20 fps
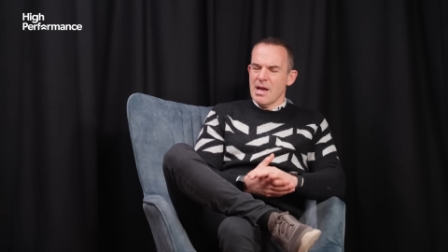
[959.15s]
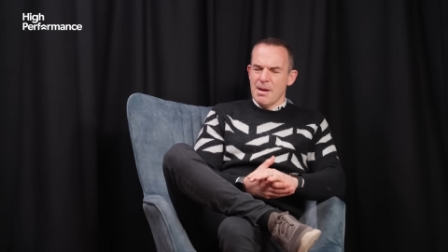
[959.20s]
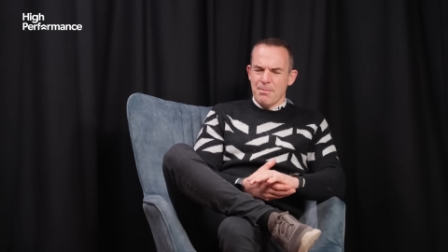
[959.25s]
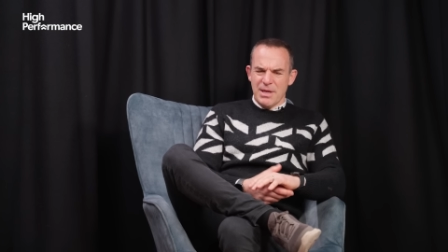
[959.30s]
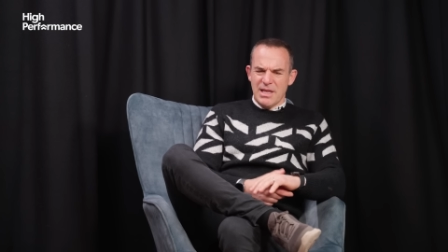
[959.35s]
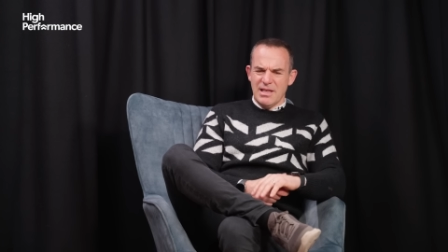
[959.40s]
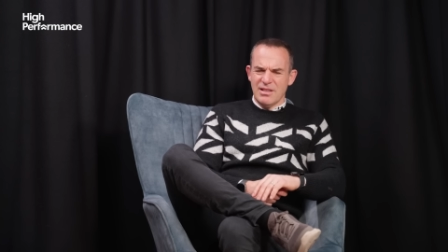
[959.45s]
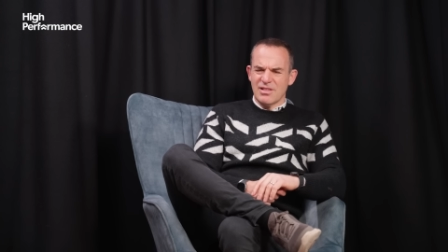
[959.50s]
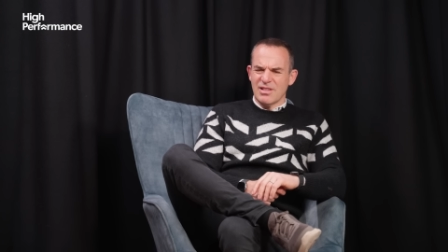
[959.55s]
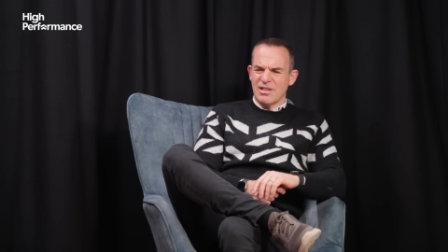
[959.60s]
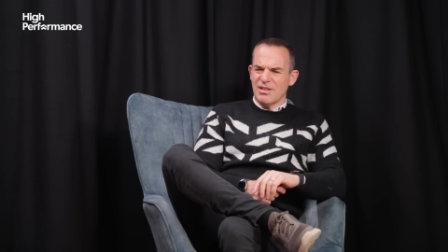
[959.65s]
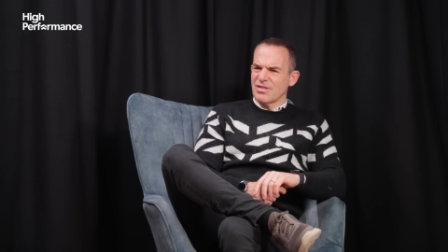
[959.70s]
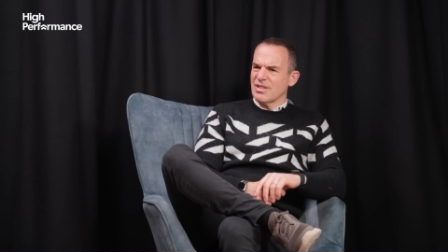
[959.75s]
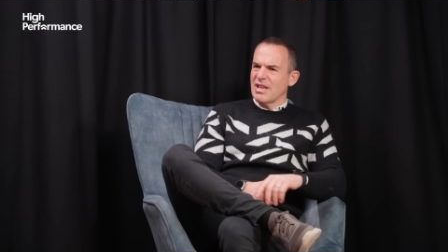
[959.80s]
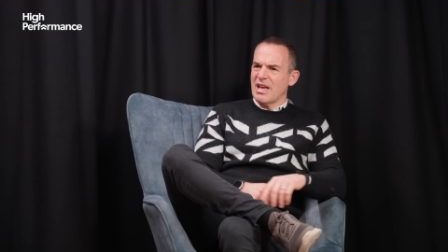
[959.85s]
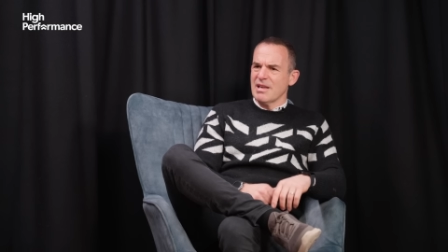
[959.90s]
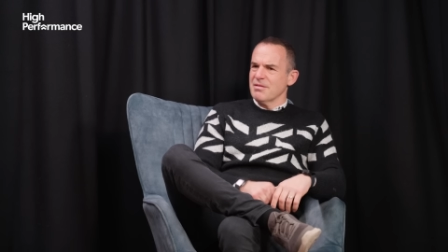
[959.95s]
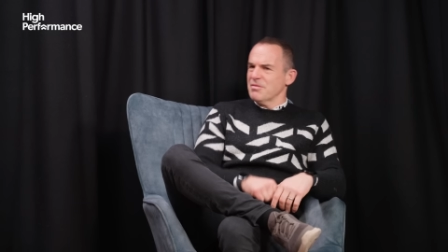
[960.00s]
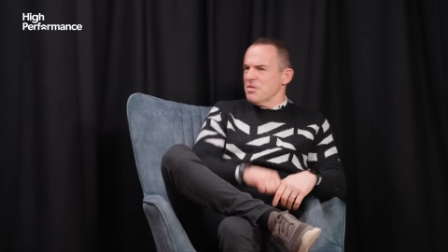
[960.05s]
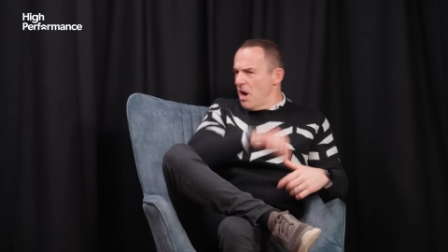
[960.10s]
but instead of
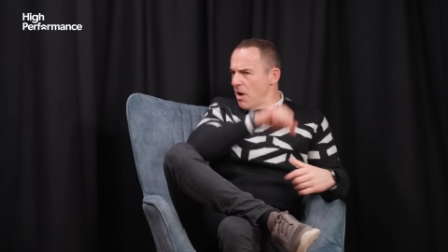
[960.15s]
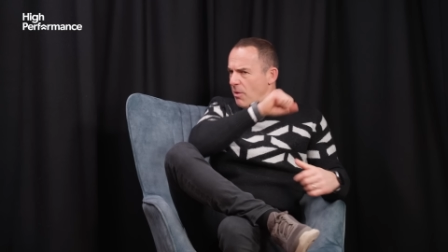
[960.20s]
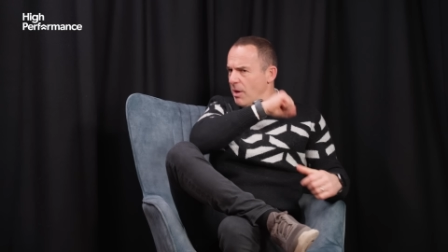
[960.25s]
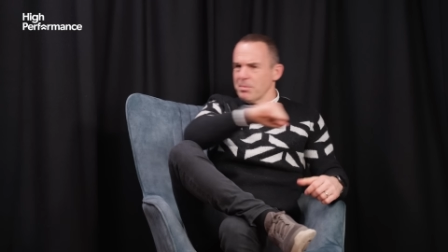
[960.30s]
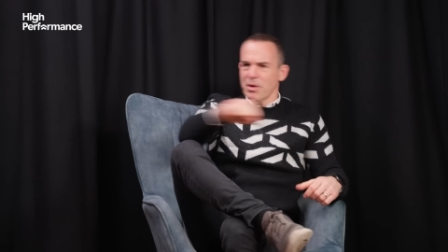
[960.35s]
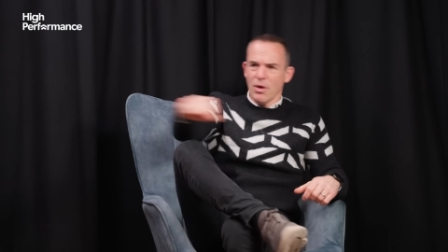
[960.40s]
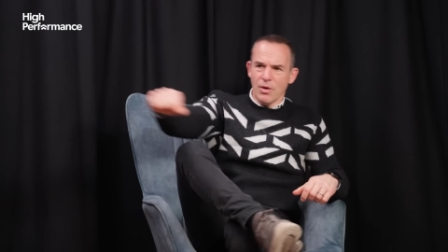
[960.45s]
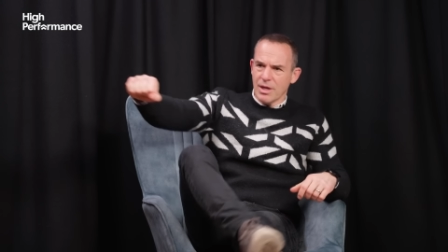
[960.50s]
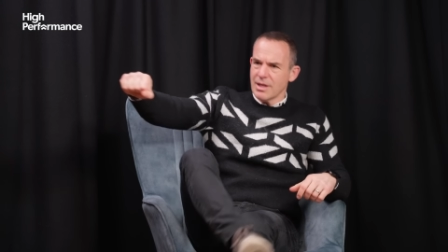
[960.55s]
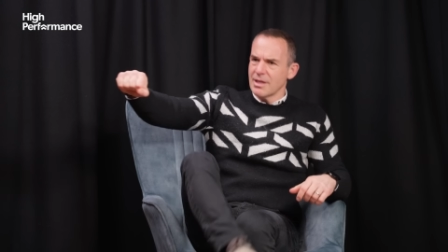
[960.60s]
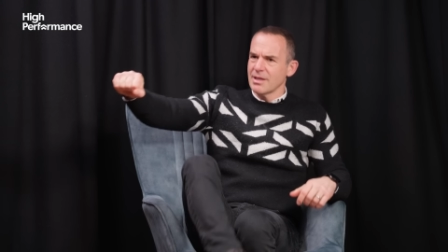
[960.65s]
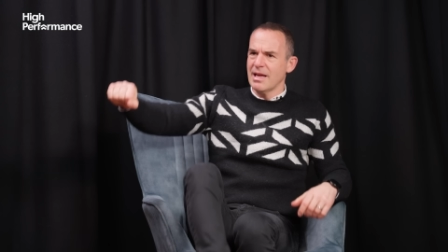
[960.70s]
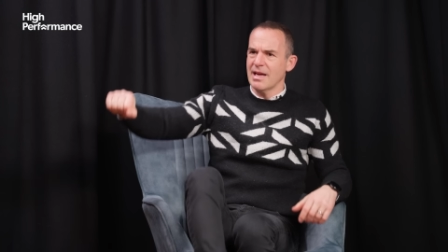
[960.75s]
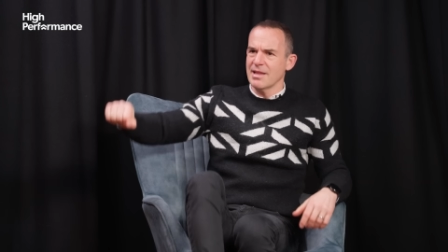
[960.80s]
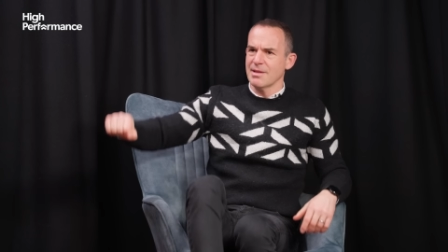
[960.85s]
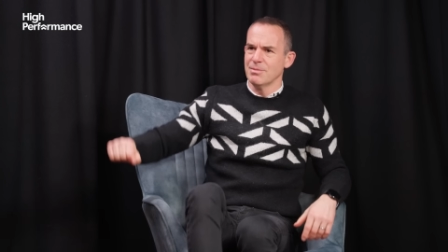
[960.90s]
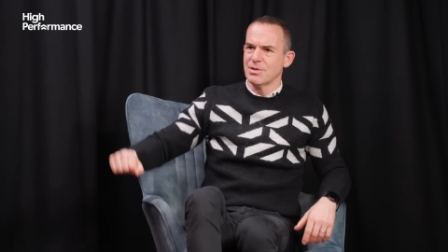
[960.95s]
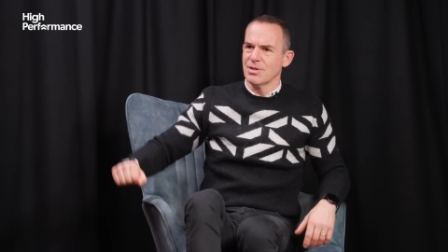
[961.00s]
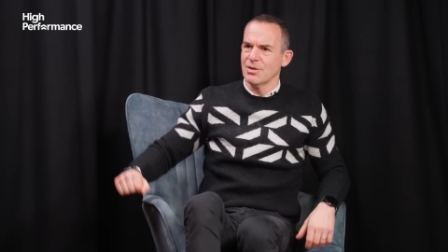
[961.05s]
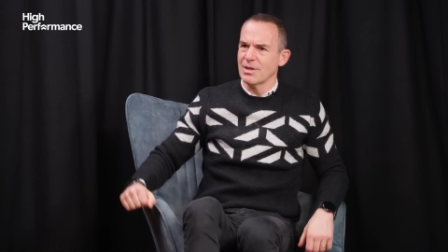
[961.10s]
saying, no, I'm not going to
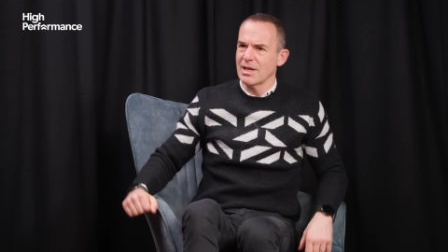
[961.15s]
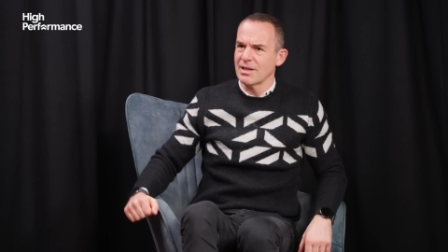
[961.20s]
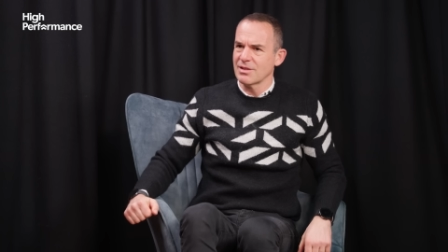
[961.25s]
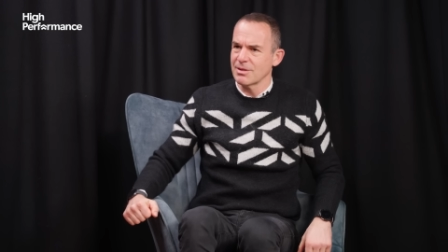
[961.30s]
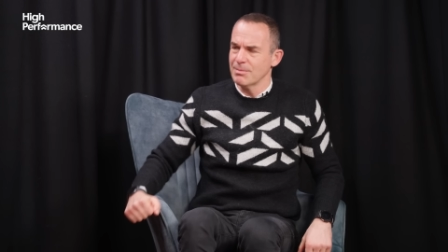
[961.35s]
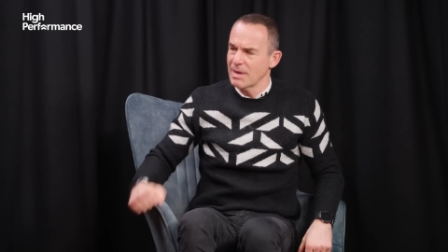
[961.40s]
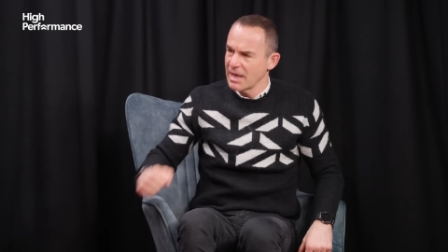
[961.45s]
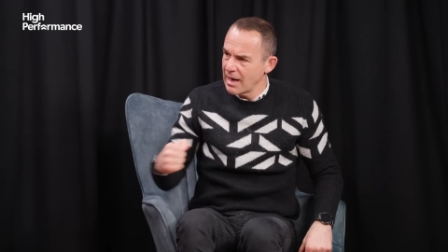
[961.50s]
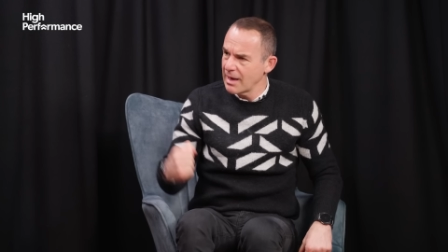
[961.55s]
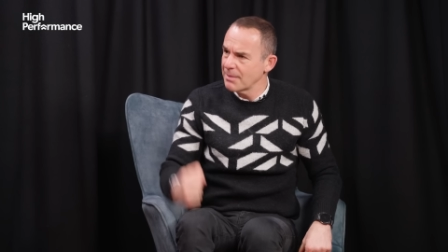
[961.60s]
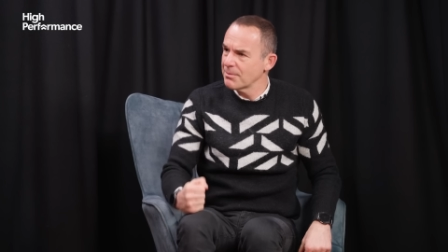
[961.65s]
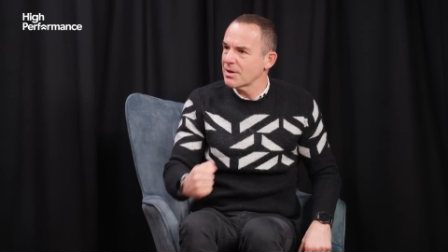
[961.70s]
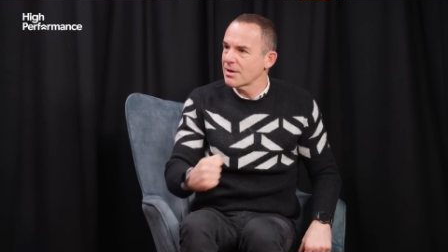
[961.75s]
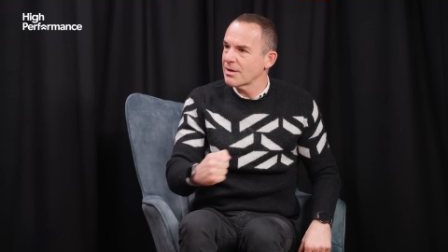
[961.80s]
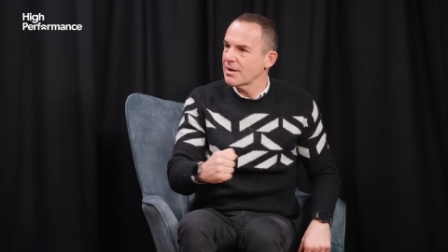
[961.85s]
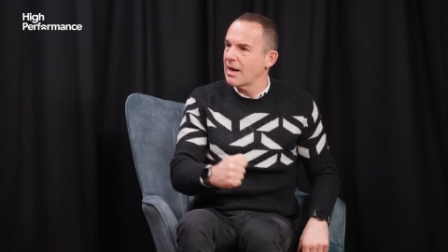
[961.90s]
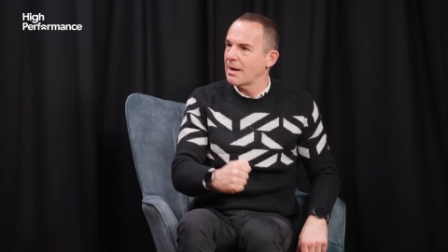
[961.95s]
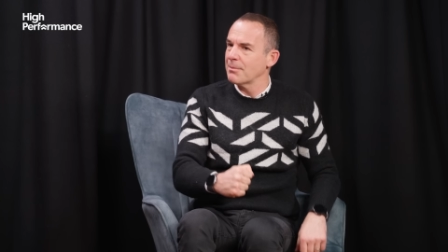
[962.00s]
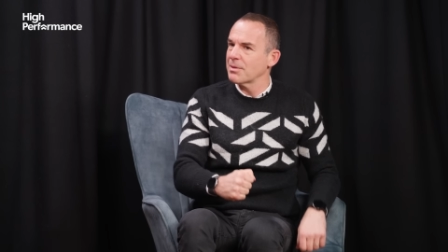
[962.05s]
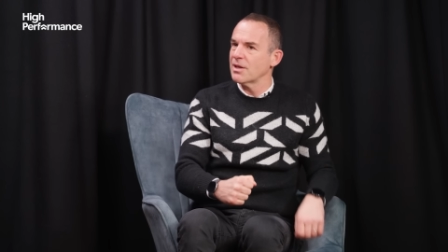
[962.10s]
let them do that to me, I'm,
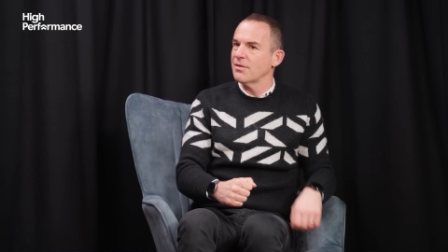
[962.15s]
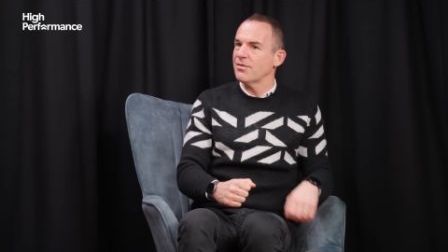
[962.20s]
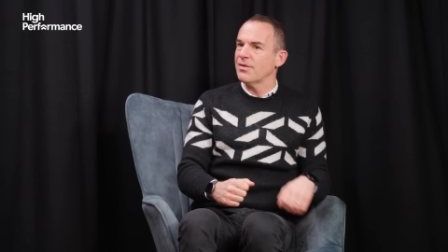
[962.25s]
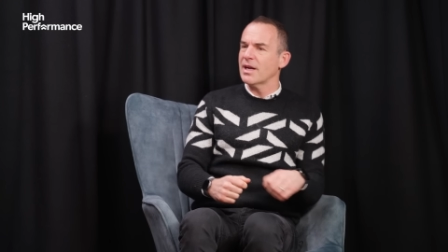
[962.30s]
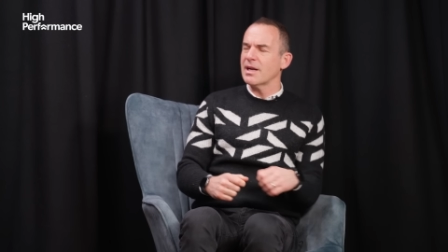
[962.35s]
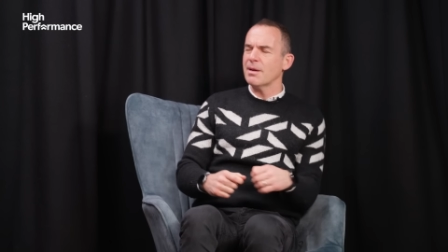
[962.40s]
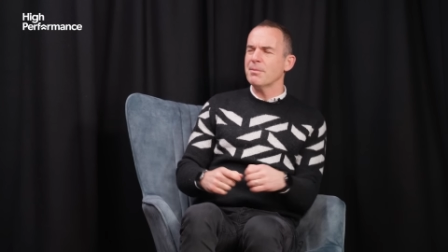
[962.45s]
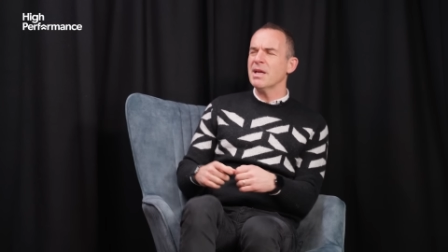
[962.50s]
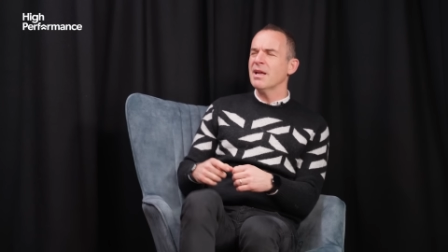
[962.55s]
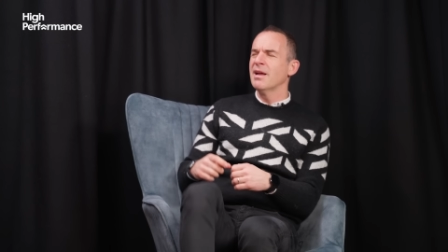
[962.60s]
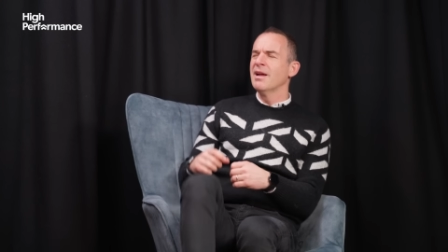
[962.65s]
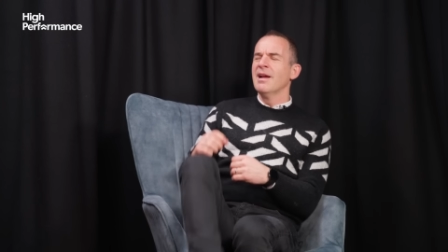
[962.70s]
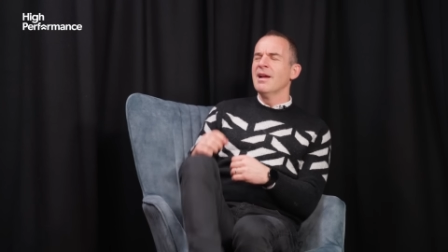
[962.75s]
I'm going to find. I mean,